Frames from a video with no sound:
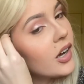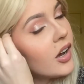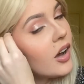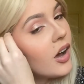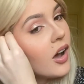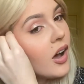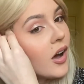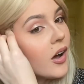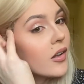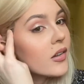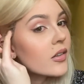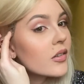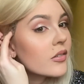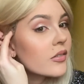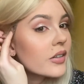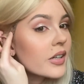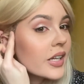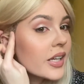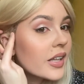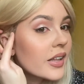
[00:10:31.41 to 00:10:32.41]
Can't
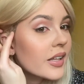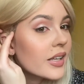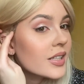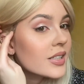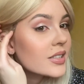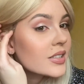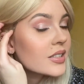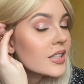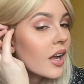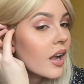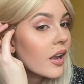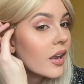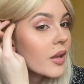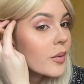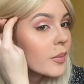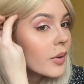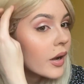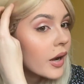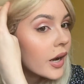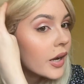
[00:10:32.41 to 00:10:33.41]
really style it
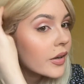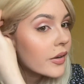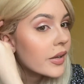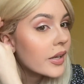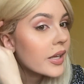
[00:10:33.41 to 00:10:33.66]
behind your